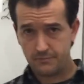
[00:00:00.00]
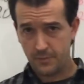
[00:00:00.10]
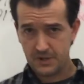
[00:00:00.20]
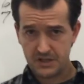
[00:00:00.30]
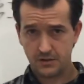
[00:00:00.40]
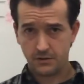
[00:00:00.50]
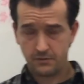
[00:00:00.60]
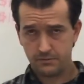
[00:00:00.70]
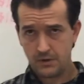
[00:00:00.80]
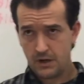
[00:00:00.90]
up
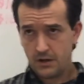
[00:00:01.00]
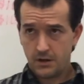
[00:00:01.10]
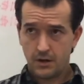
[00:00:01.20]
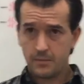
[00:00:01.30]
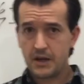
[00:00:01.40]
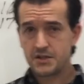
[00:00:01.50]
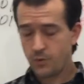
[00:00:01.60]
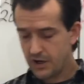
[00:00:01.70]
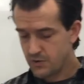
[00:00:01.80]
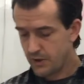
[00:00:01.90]
until about
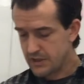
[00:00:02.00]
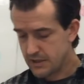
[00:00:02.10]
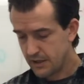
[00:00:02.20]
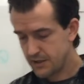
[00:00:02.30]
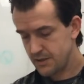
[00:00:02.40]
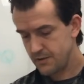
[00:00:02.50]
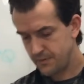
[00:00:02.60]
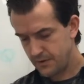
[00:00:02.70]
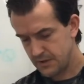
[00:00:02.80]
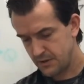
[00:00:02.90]
2026.
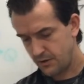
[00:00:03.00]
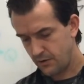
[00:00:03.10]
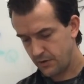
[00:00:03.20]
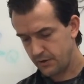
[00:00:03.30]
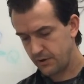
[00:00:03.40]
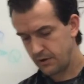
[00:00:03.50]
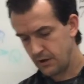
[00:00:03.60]
That's the current